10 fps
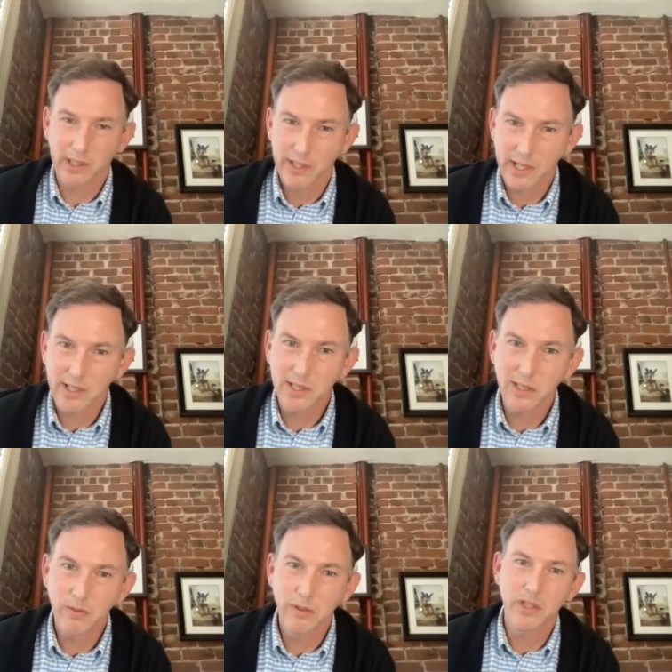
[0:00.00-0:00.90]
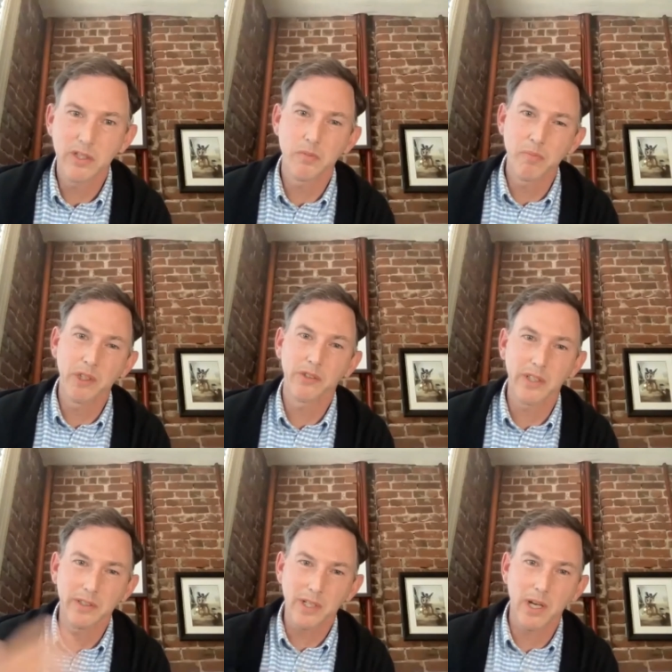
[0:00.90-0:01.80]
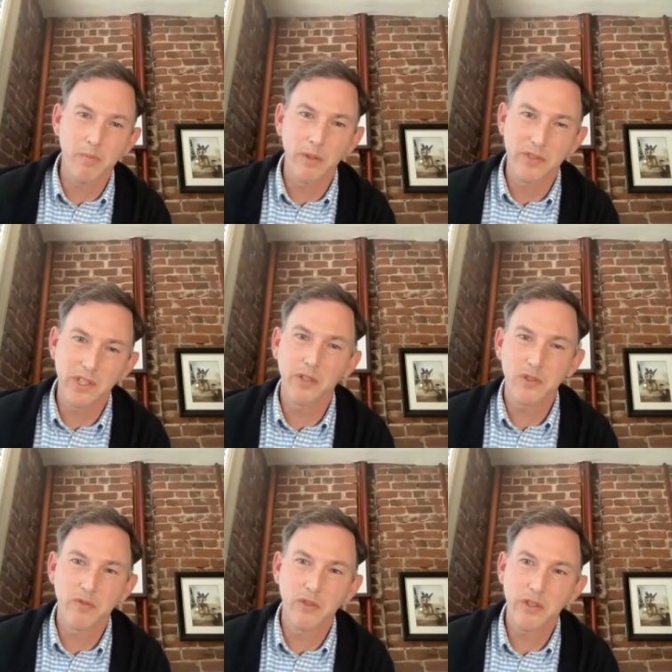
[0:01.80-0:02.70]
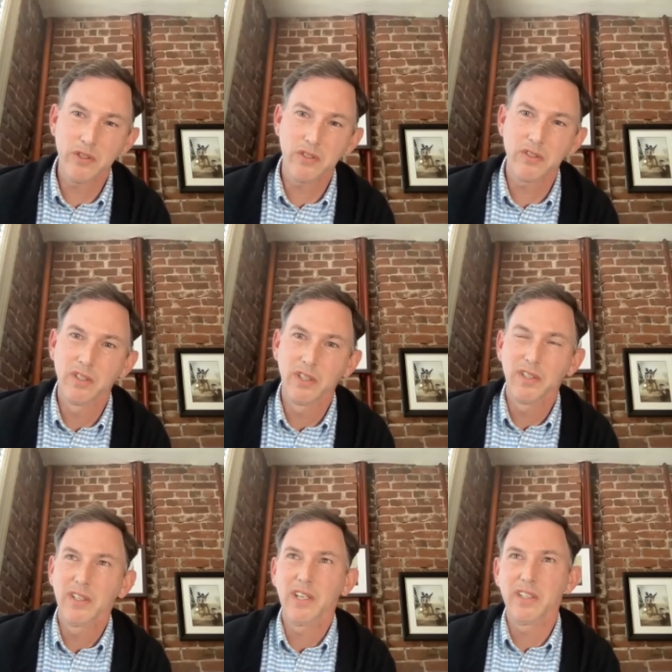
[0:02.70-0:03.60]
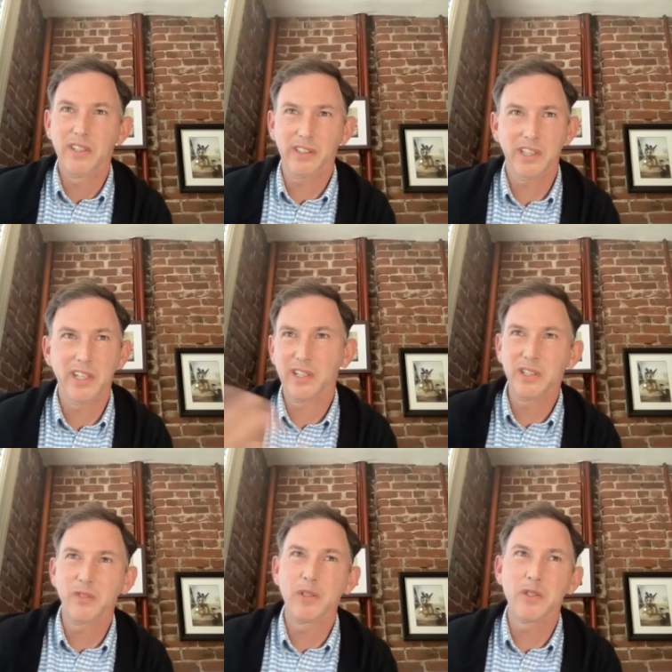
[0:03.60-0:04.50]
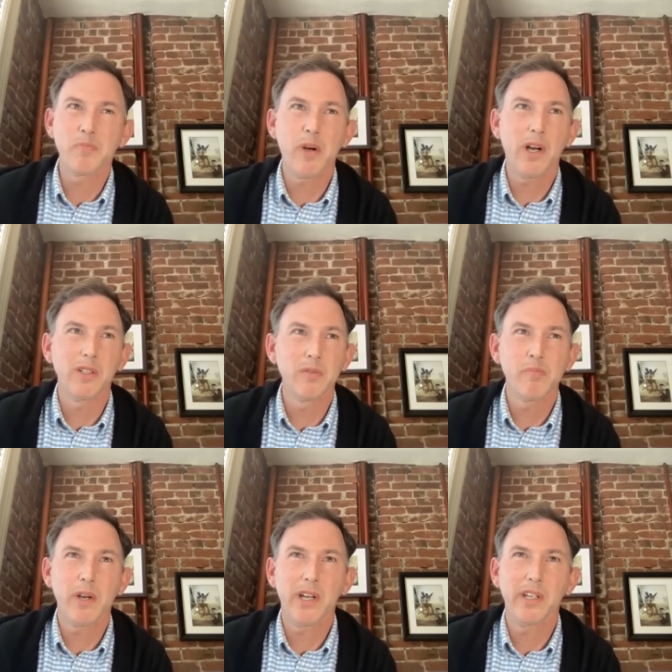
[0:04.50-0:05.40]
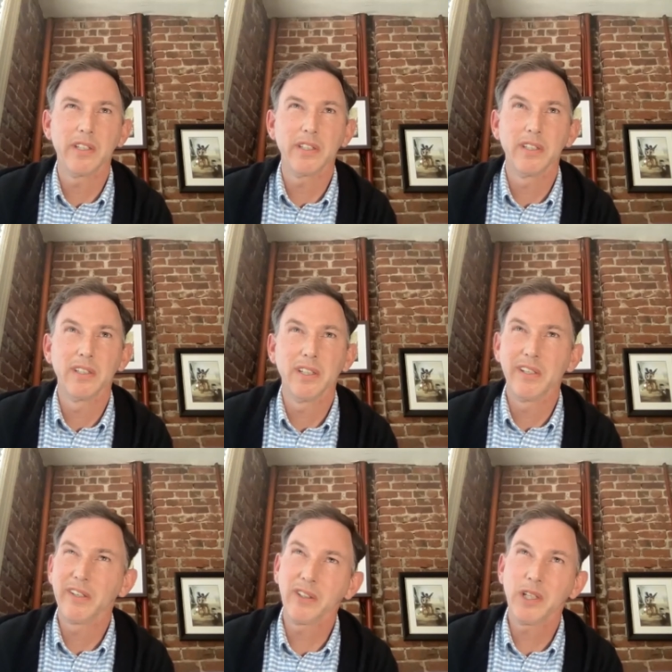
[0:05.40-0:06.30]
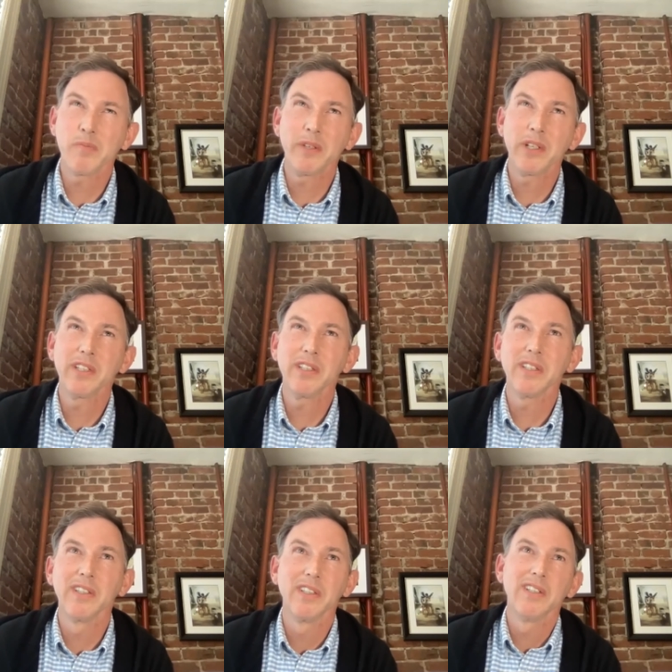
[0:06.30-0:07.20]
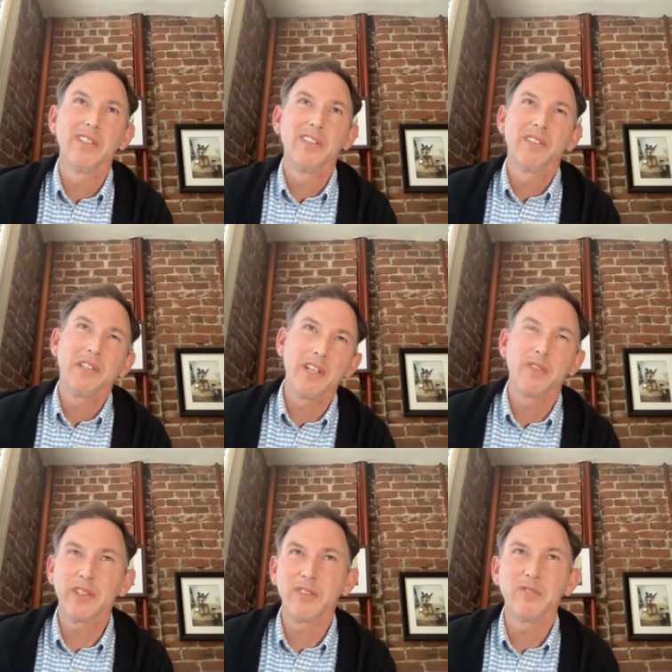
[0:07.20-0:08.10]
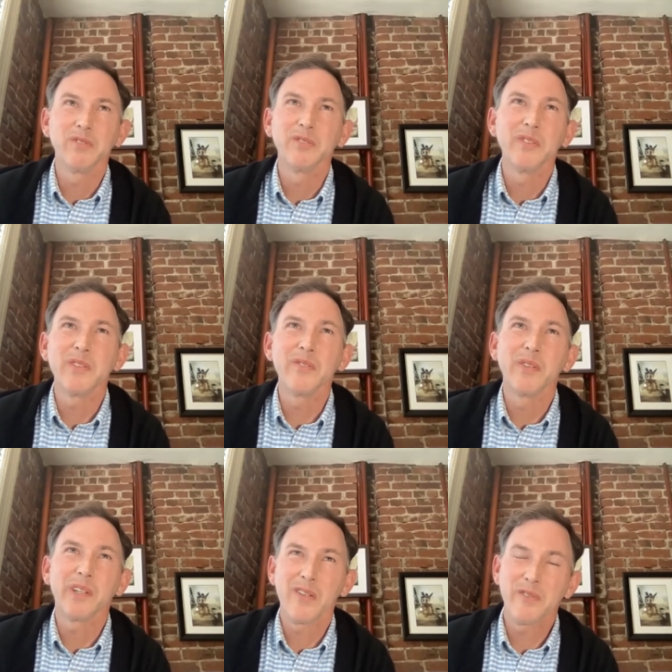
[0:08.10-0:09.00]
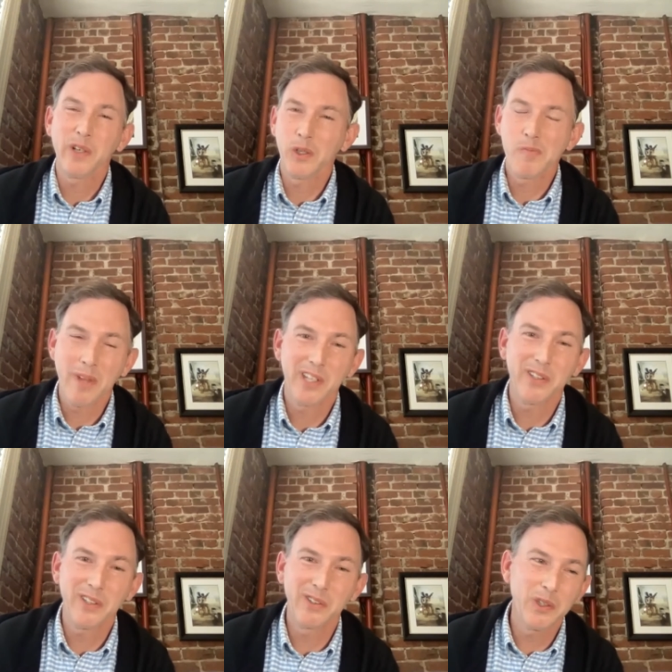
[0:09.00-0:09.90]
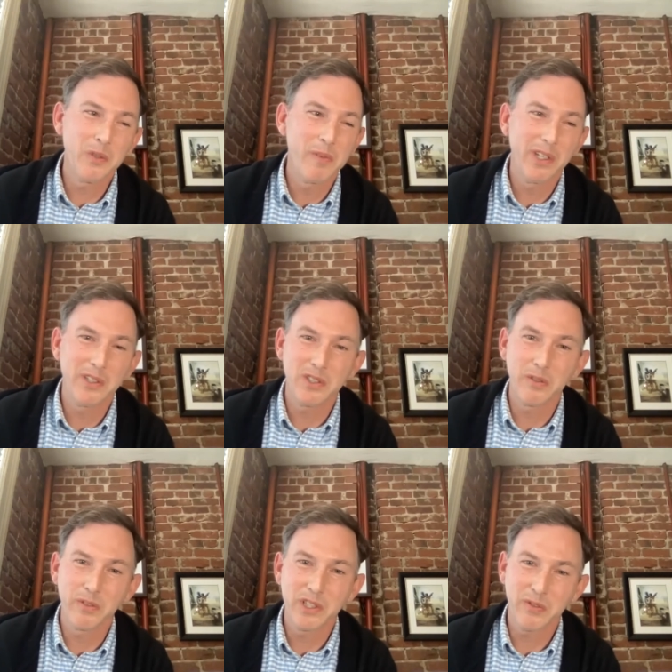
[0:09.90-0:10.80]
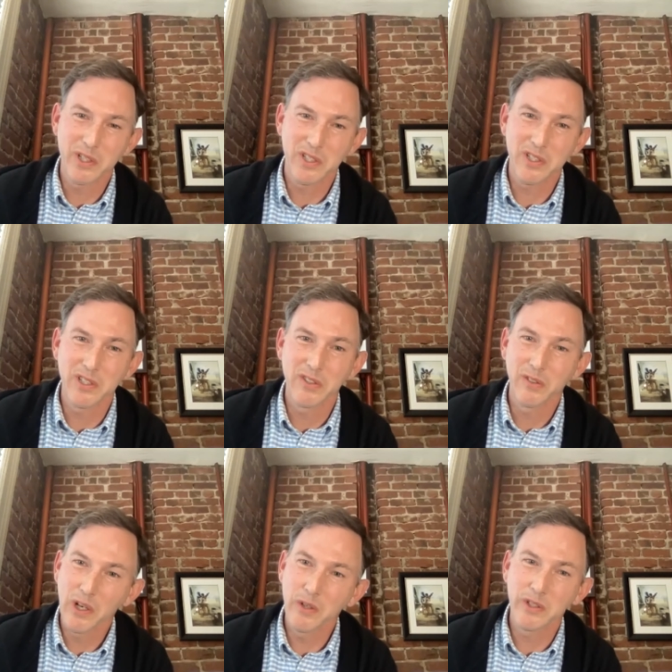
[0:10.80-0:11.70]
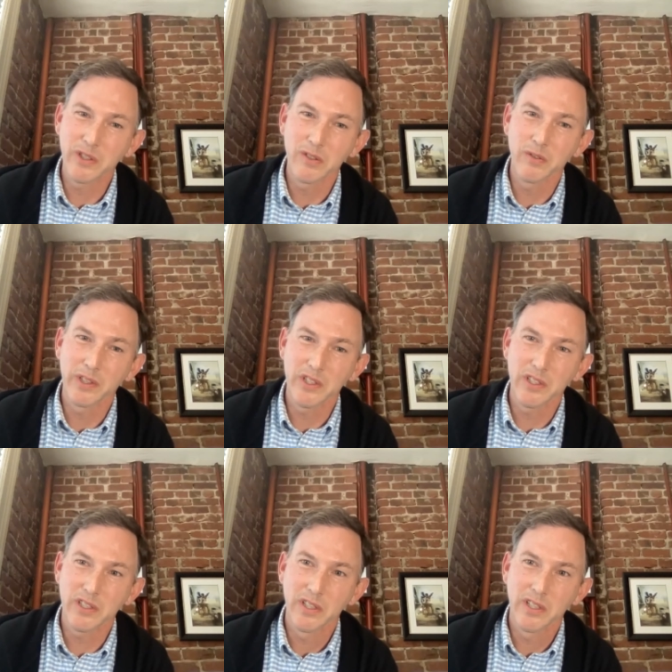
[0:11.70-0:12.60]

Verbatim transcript: Kenandy, which is built on top of Salesforce and then Kenandy was bought by another company, and then we we we kind of felt abandoned a little bit, so we switched to Odoo, which